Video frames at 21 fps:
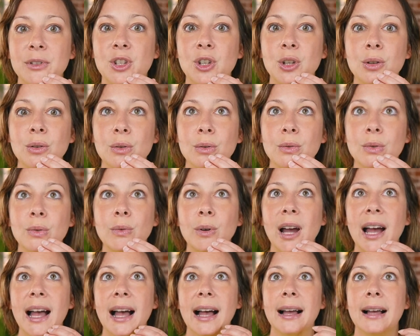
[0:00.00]
do
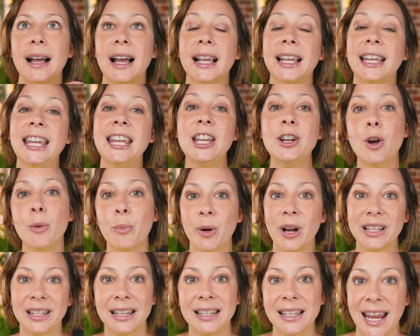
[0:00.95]
a keynote
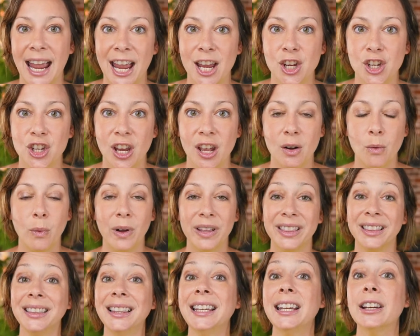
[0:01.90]
presentation with
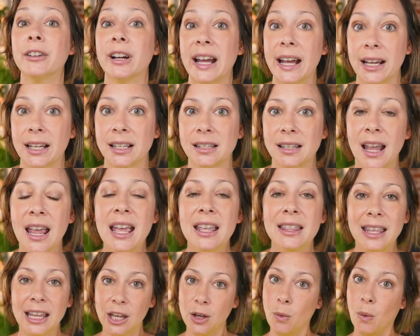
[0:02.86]
lyrics
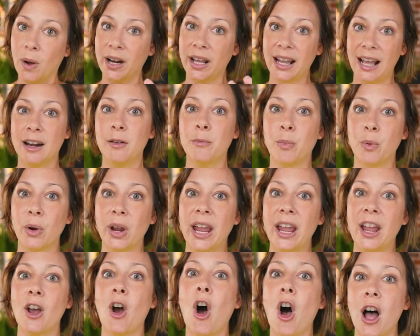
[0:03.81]
that you want to kind of
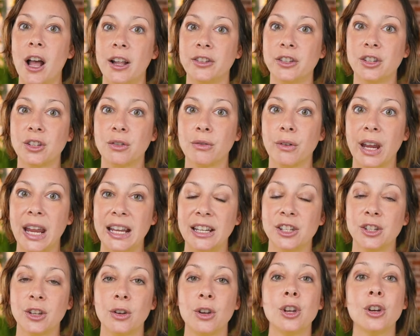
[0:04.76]
bring on screen.
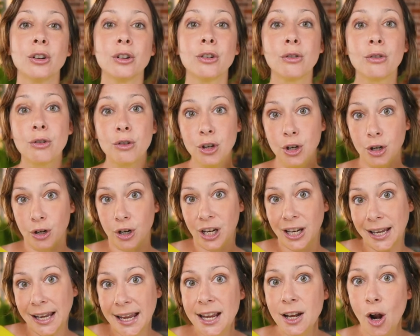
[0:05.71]
So your
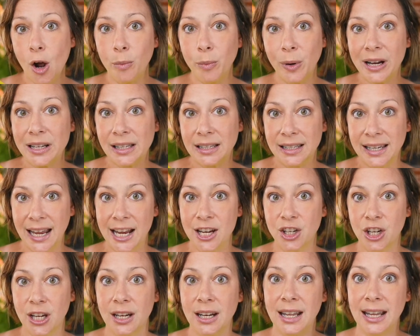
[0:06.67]
keynote
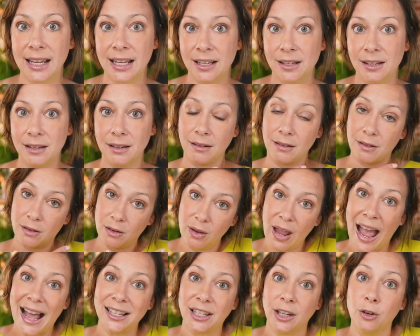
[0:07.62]
presentation
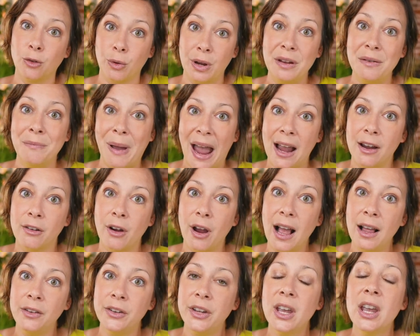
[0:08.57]
has a green
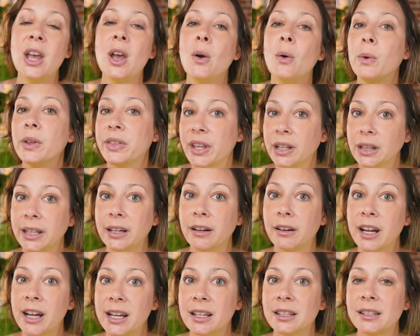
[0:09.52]
background with the
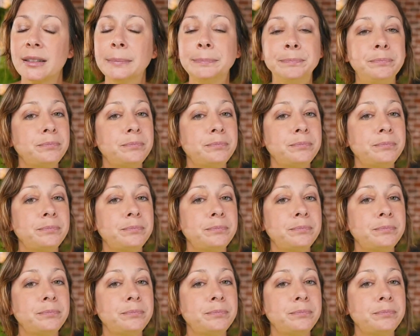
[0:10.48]
lyrics.